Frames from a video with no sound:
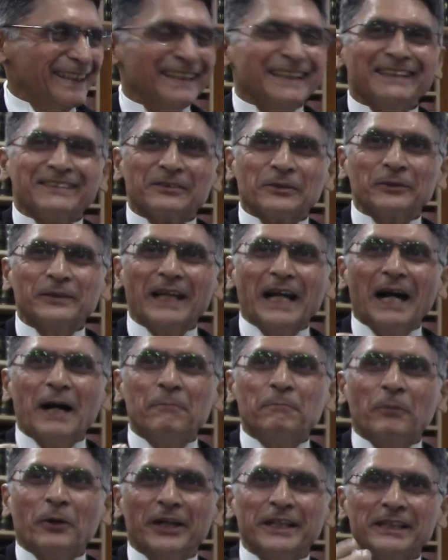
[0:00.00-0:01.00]
So the
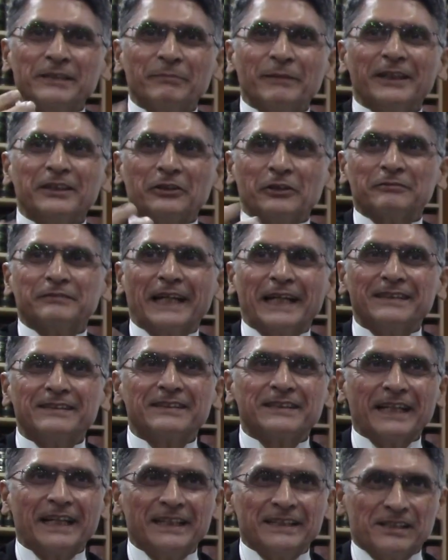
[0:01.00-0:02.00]
appointment of that
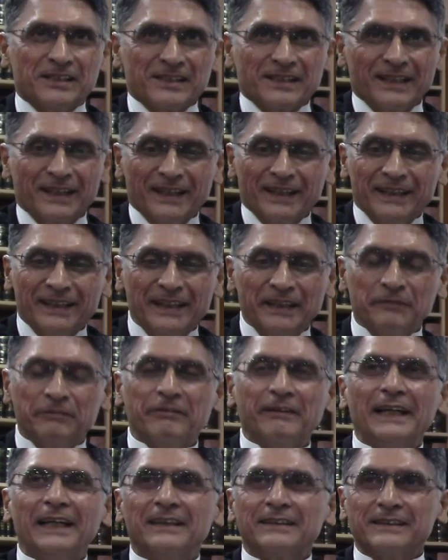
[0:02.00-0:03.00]
judge, he
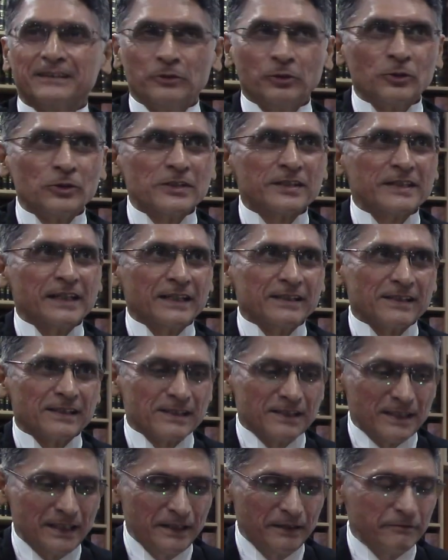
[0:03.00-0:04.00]
felt, those
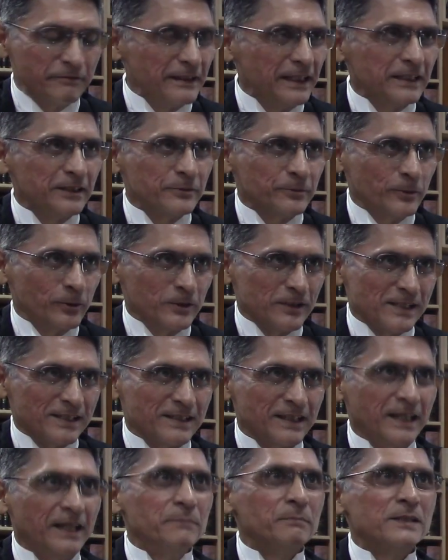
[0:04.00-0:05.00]
judges, he felt
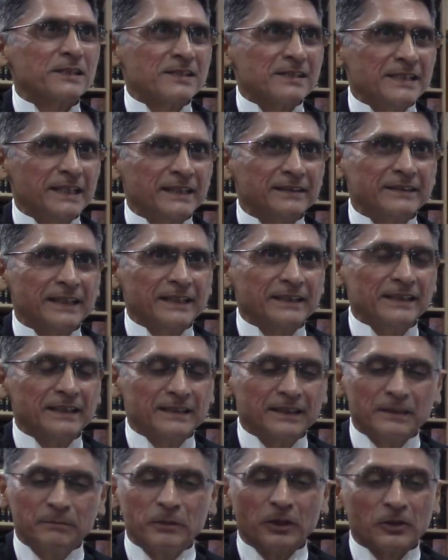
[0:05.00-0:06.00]
was a mistake that he
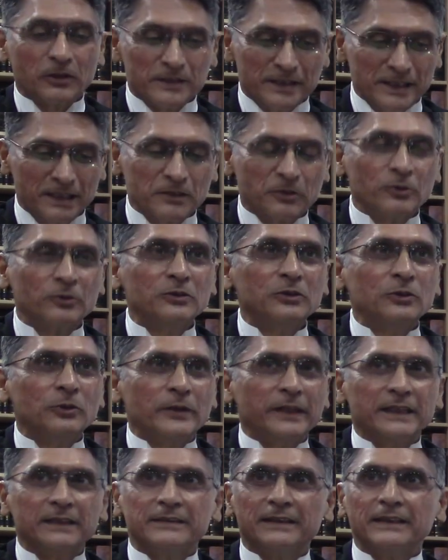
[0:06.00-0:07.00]
did because he couldn't do
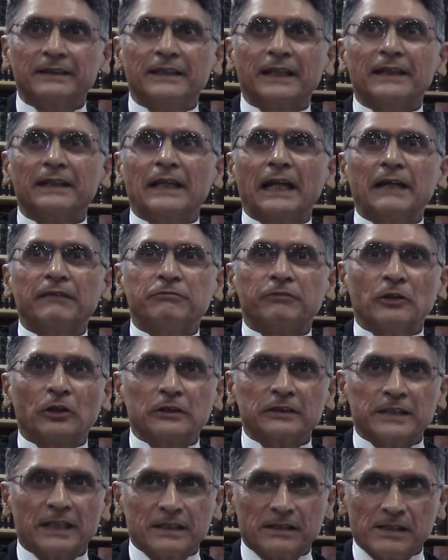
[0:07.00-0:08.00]
anything. They are
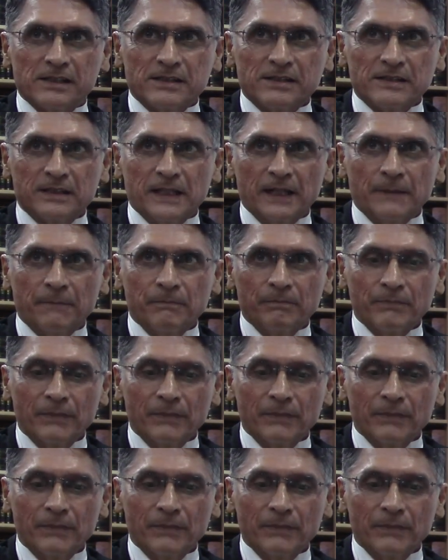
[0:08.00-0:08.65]
lifelong judges there.